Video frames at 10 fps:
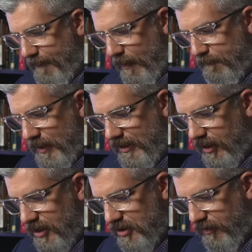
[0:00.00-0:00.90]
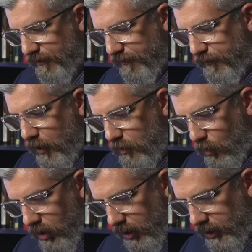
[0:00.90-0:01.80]
But because of the
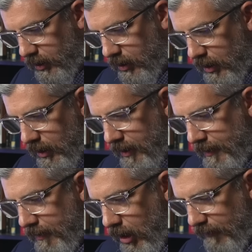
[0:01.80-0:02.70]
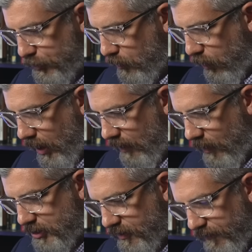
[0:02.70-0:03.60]
footwork of Dubois,
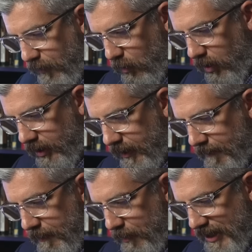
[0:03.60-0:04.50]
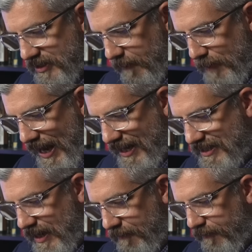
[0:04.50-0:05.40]
watch the footwork, brings the back
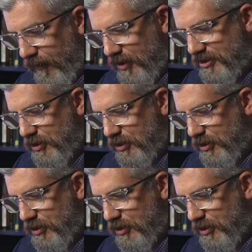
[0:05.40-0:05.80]
step first.